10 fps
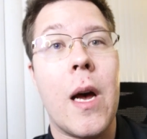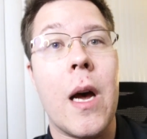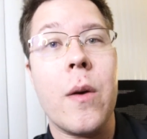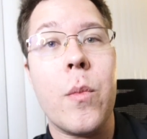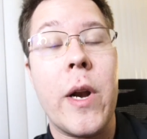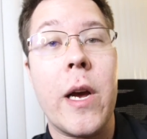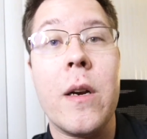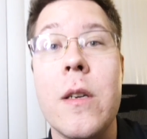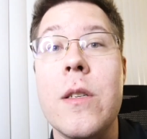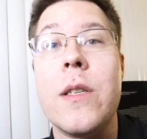When I
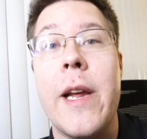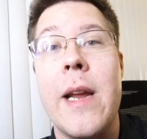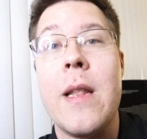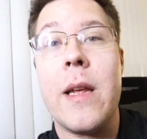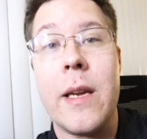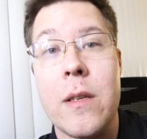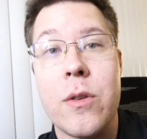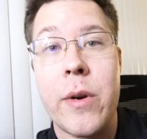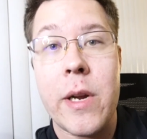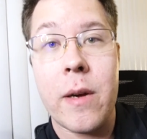understand the
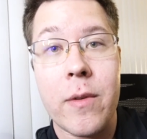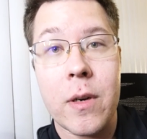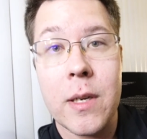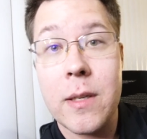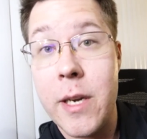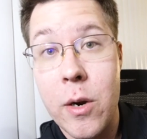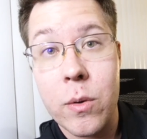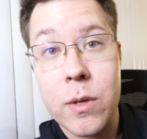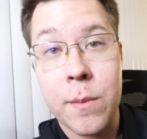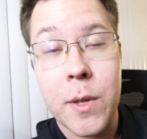history of a
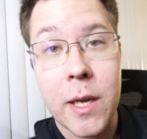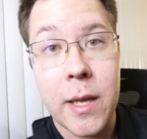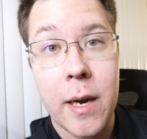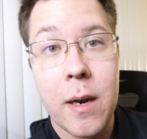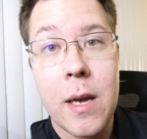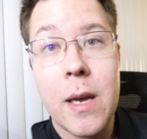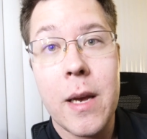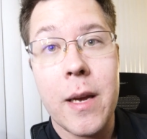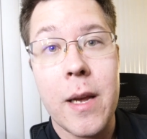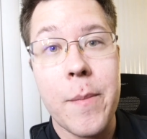casino or something like that,
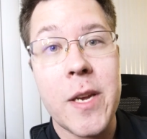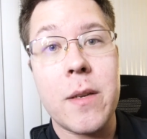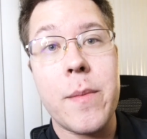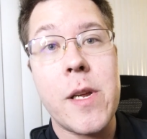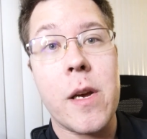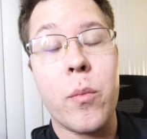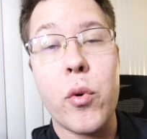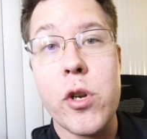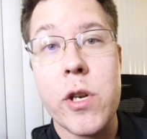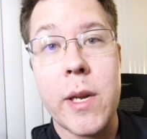it makes me
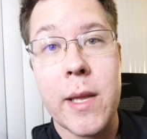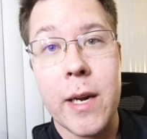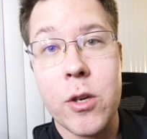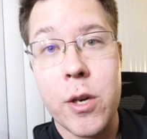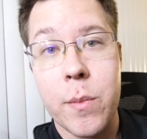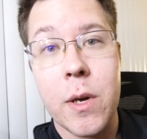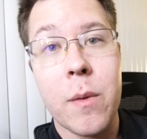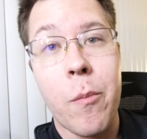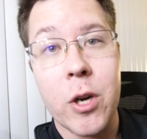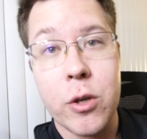appreciate that chip
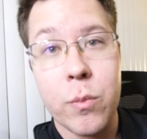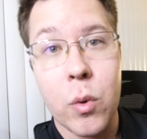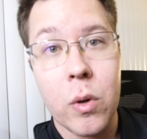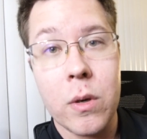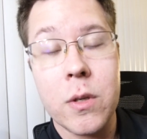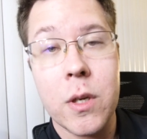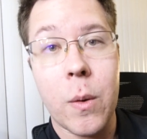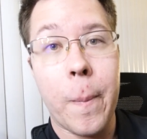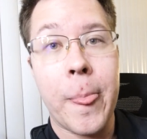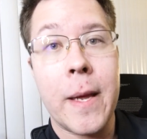much more.
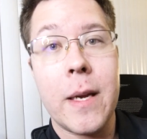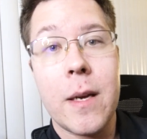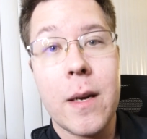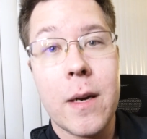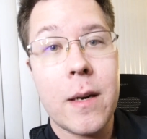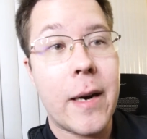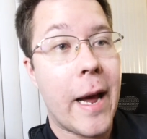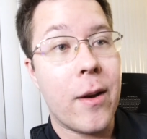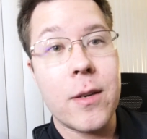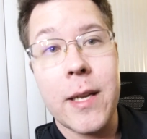So
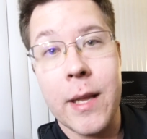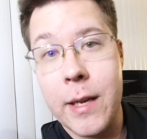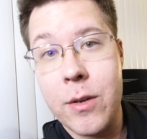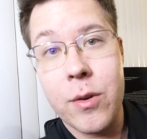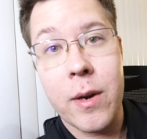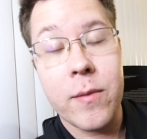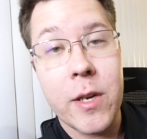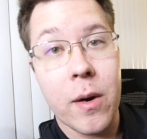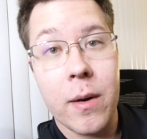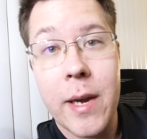I understand the history of
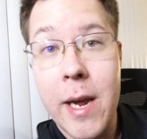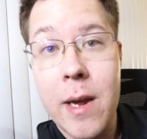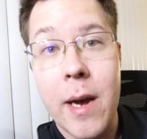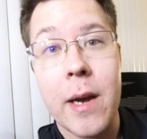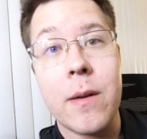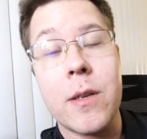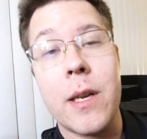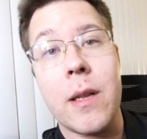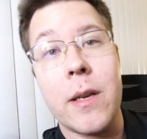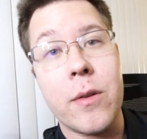TRK. I
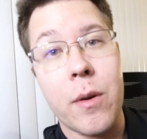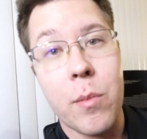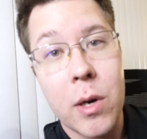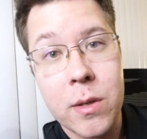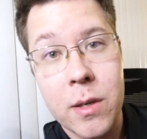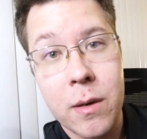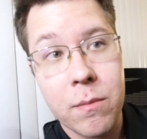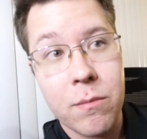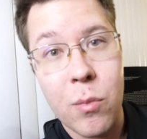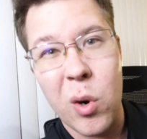understand the history of
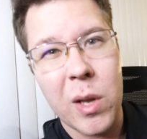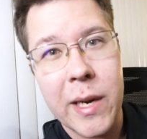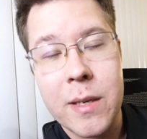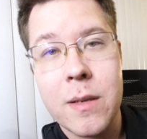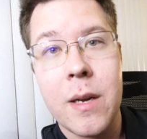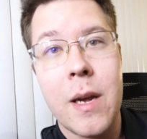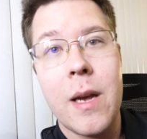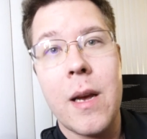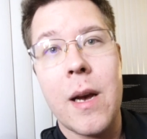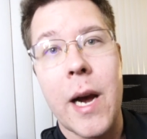Paulson, more or less.
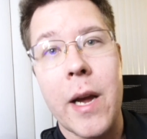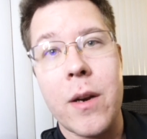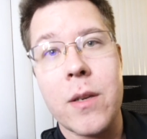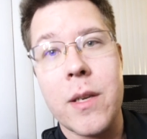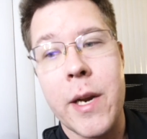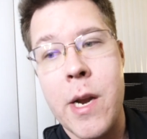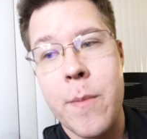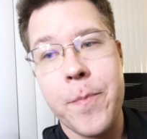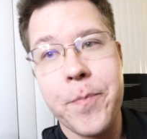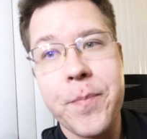I
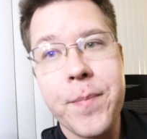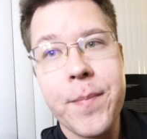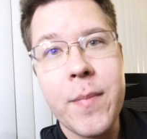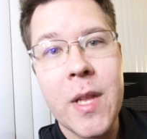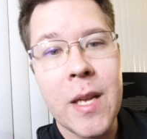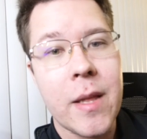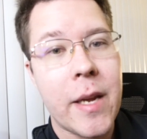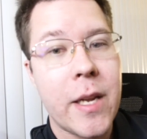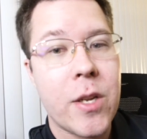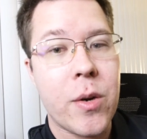understand
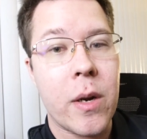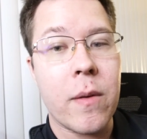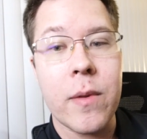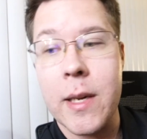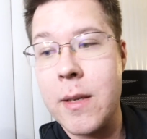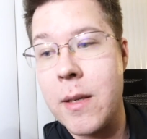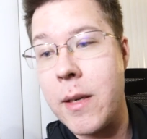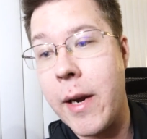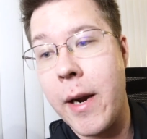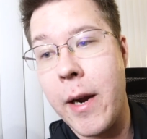the history of, let's
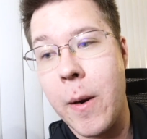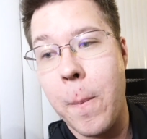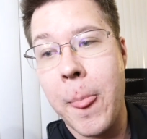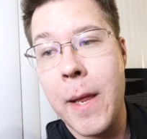say,